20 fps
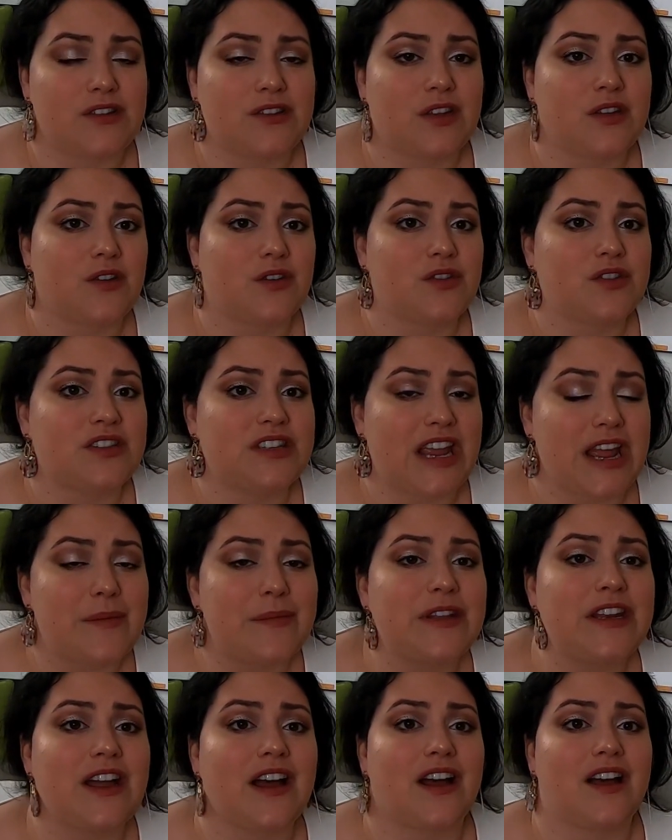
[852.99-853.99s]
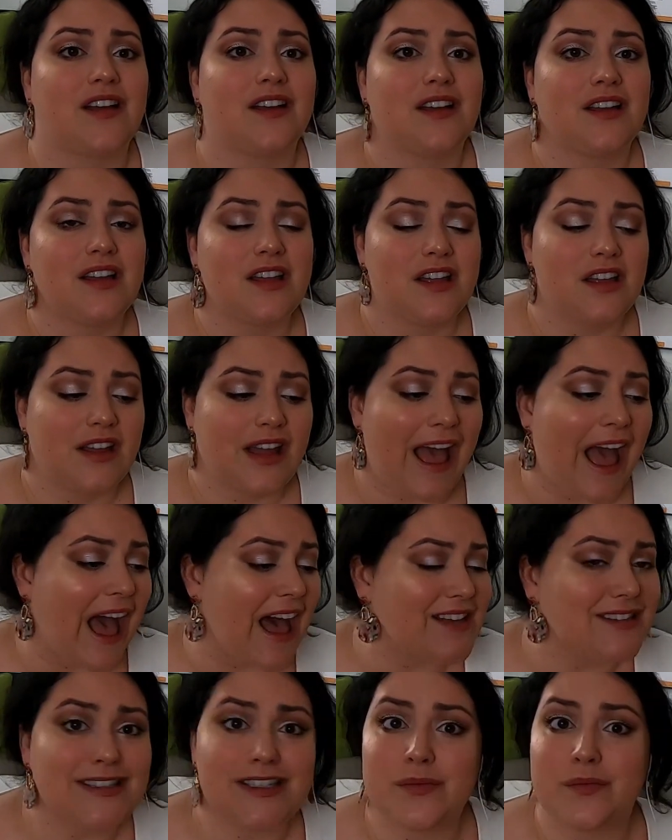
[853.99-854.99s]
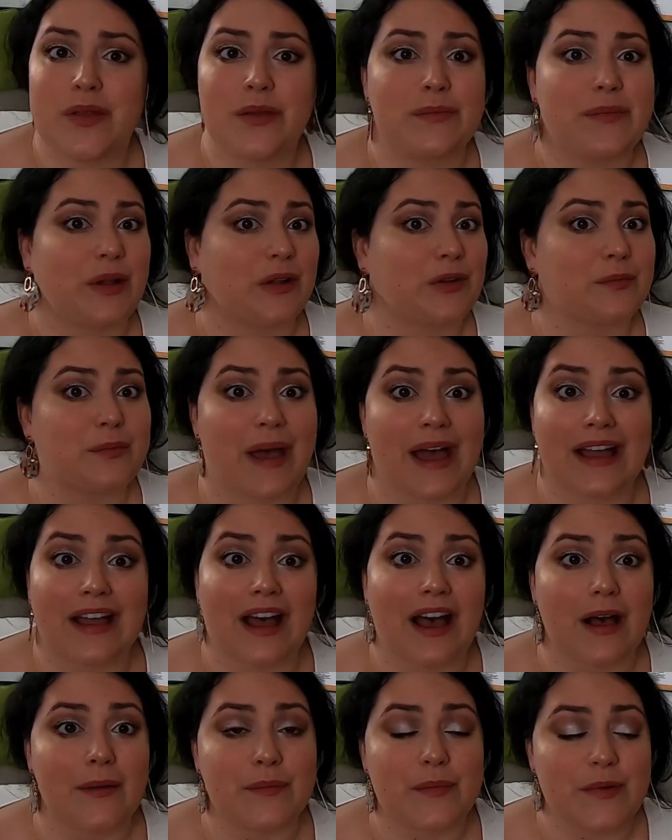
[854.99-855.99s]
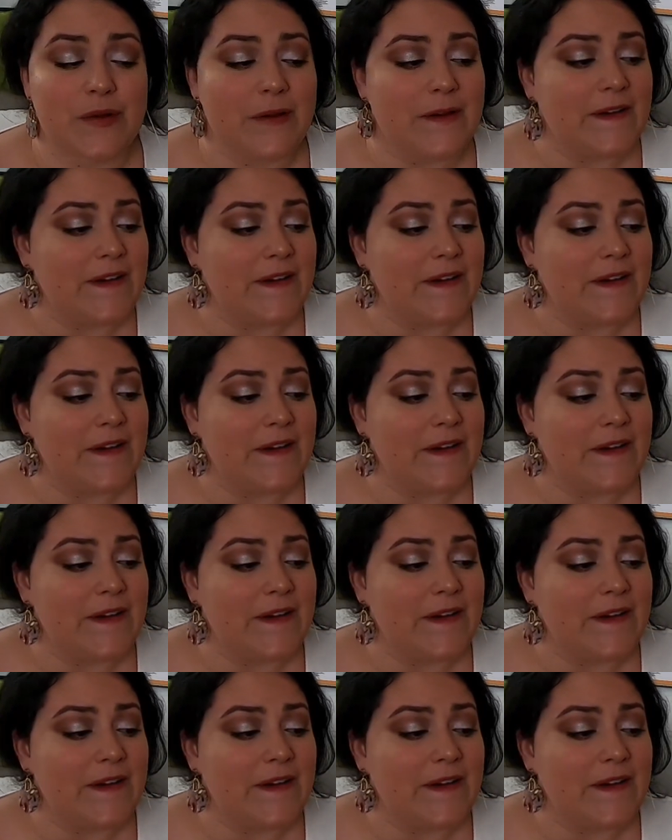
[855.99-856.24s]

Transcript: So your stamina has to be built back up.